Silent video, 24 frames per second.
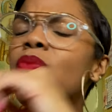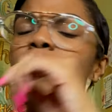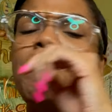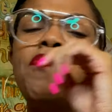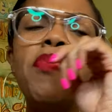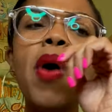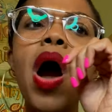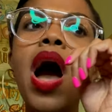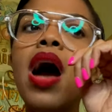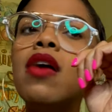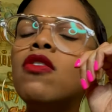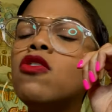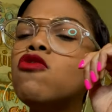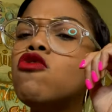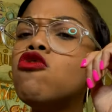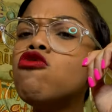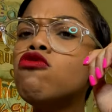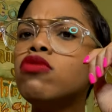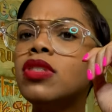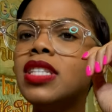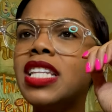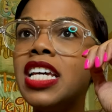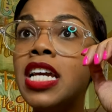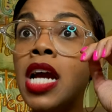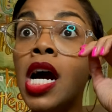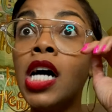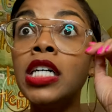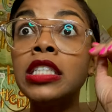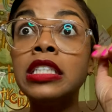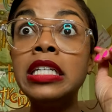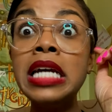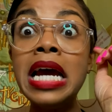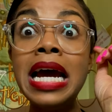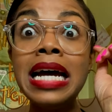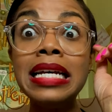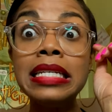But, oh, the
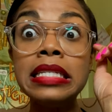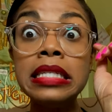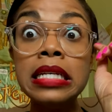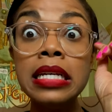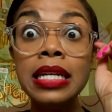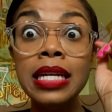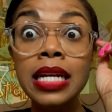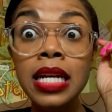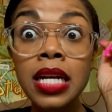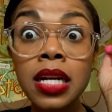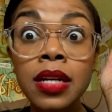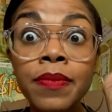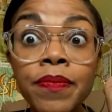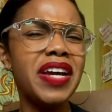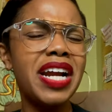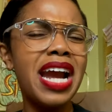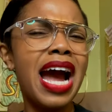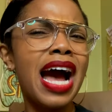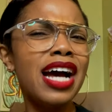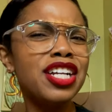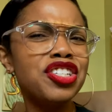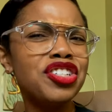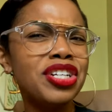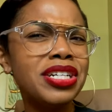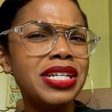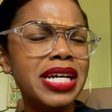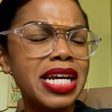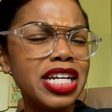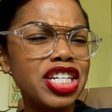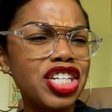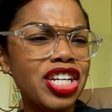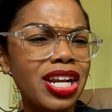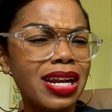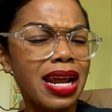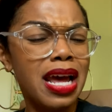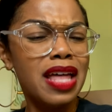audacity, the
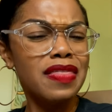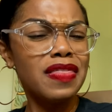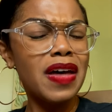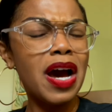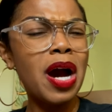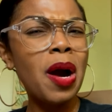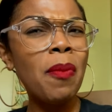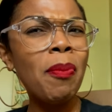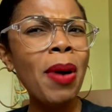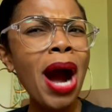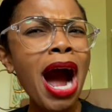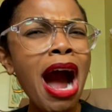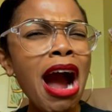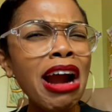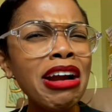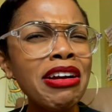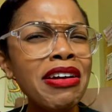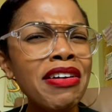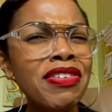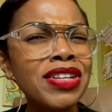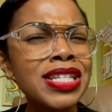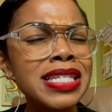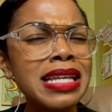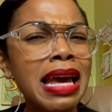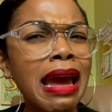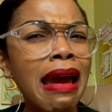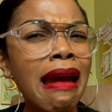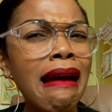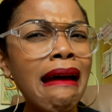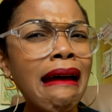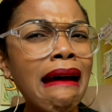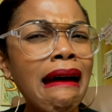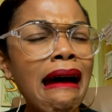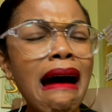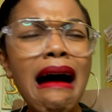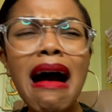contradiction, the hypocrisy.
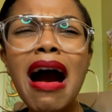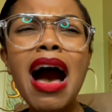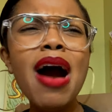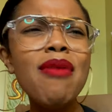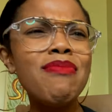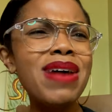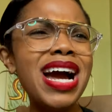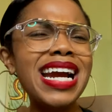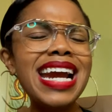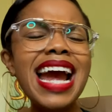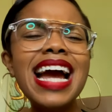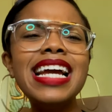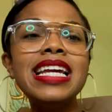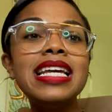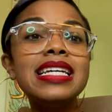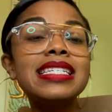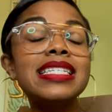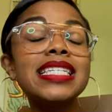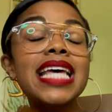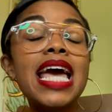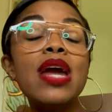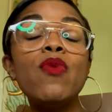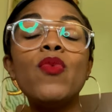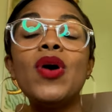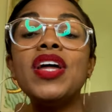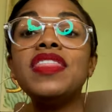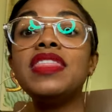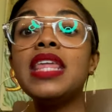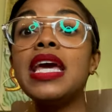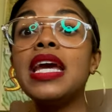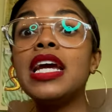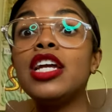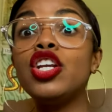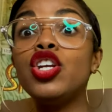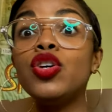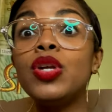Oh, my God, you say one
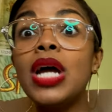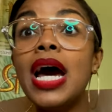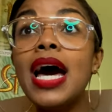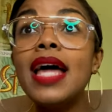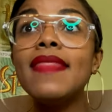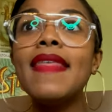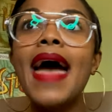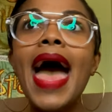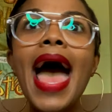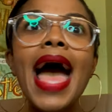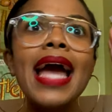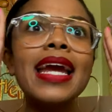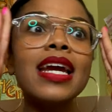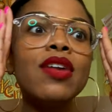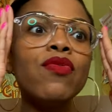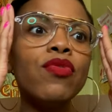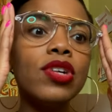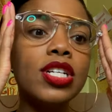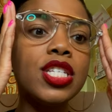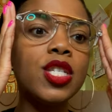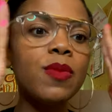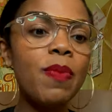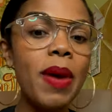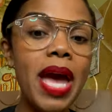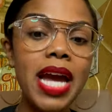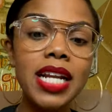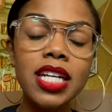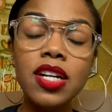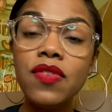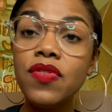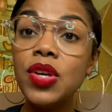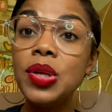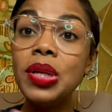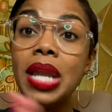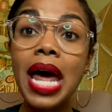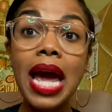thing and do the other. I can respect
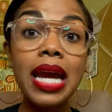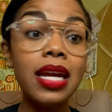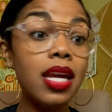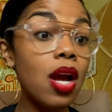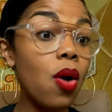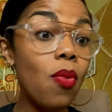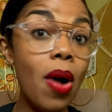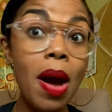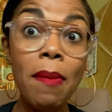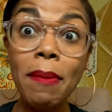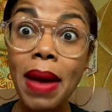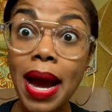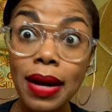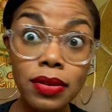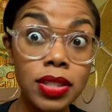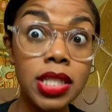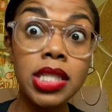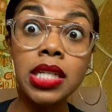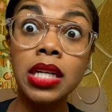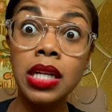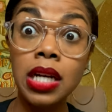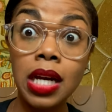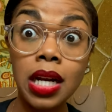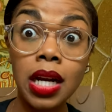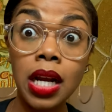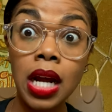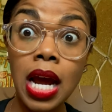if you like, yo, I'm out here, honey.